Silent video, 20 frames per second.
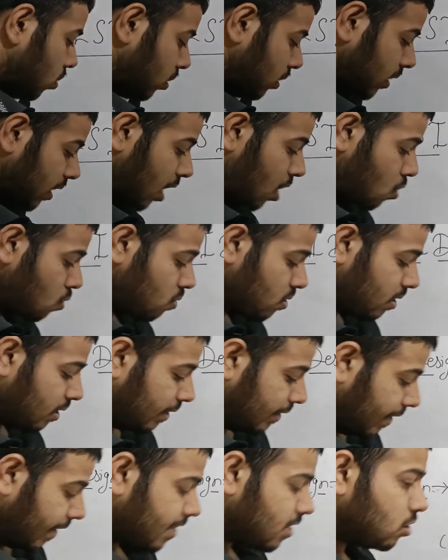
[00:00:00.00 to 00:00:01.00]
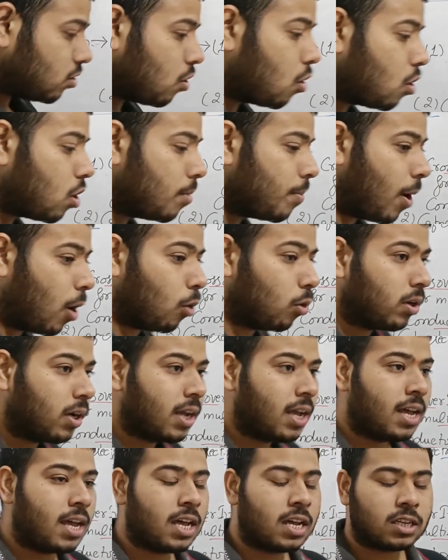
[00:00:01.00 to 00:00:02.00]
Now let's talk about
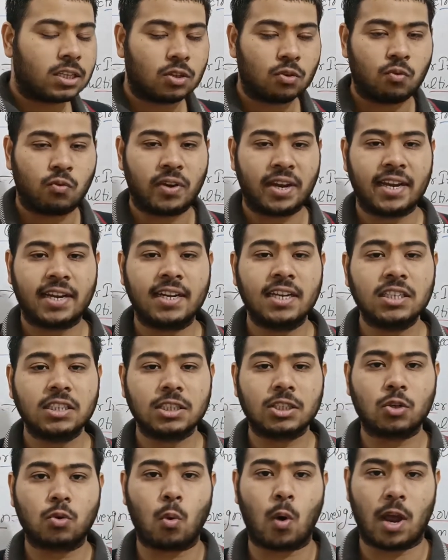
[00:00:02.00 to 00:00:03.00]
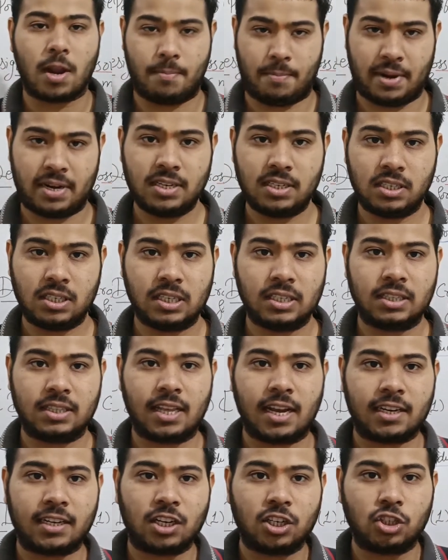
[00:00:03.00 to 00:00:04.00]
the various requirements
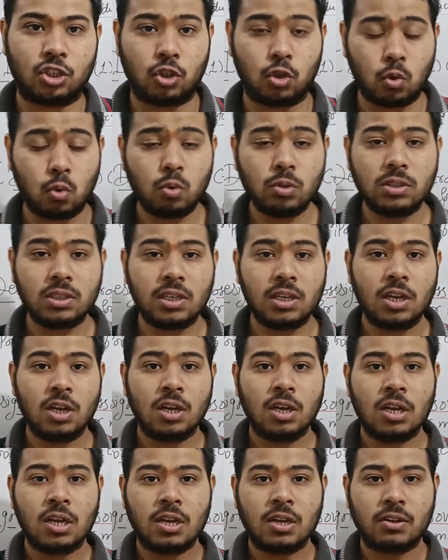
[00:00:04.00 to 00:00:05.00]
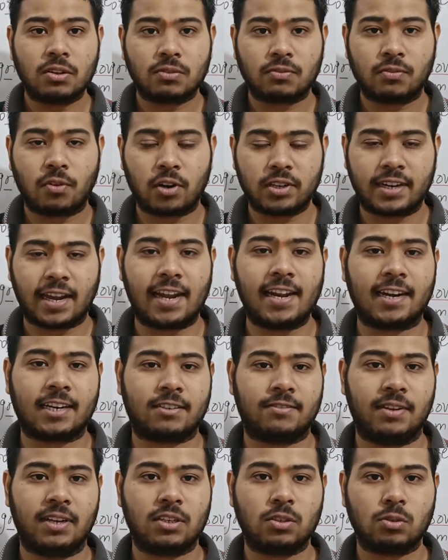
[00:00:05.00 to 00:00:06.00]
that are used for
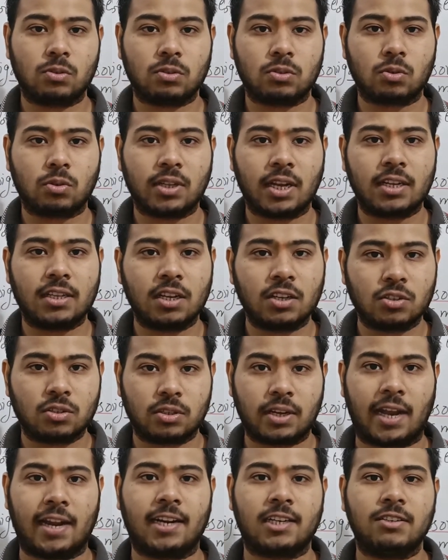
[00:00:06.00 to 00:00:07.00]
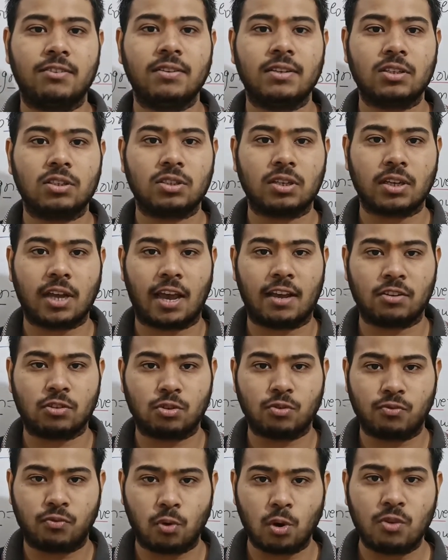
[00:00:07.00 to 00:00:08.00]
dielectric, so that the dielectric has
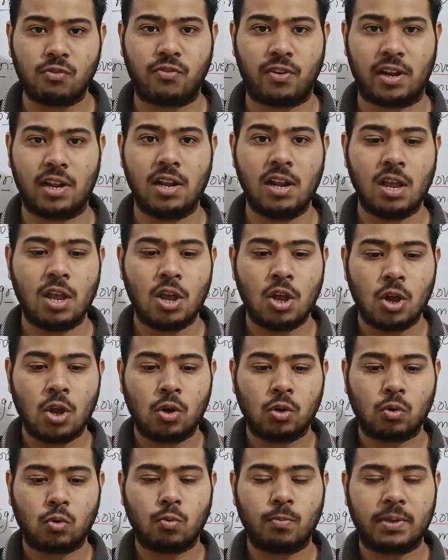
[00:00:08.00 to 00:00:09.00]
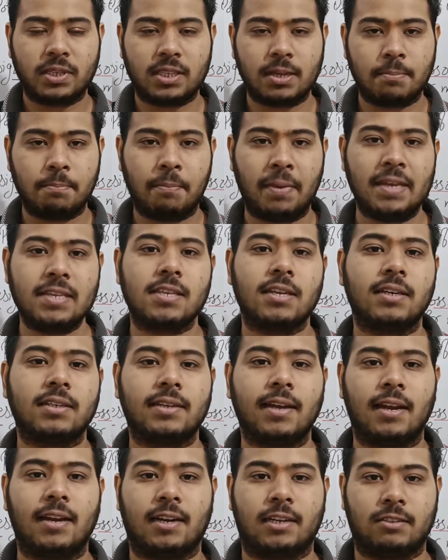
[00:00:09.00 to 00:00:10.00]
to fulfill to be the best
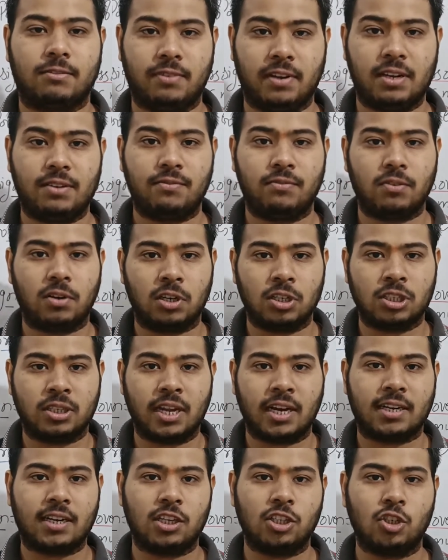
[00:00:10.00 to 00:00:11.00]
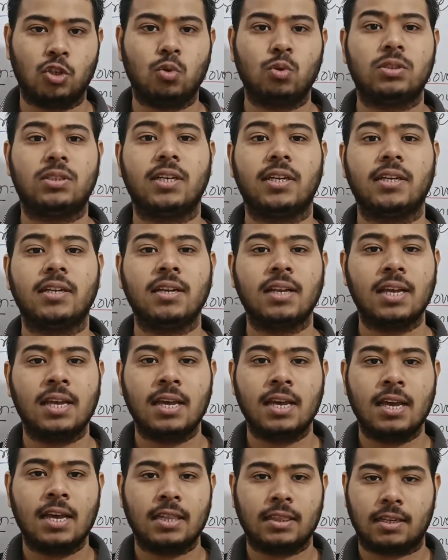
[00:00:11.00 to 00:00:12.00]
dielectric that are used in
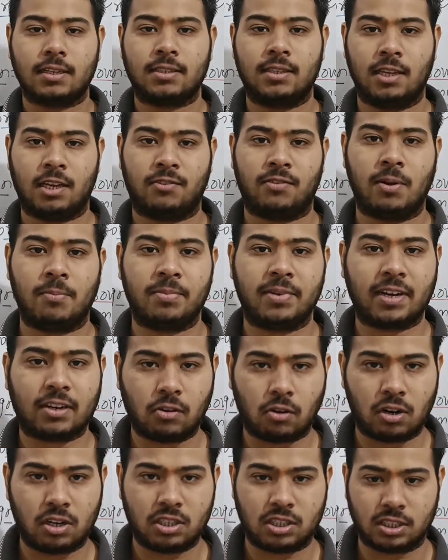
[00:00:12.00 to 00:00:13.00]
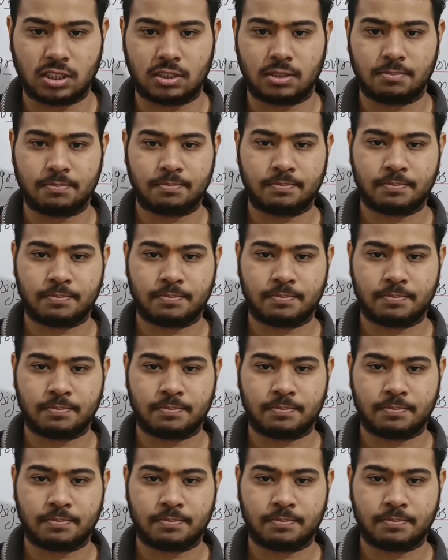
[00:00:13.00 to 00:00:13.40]
the thick film technologies.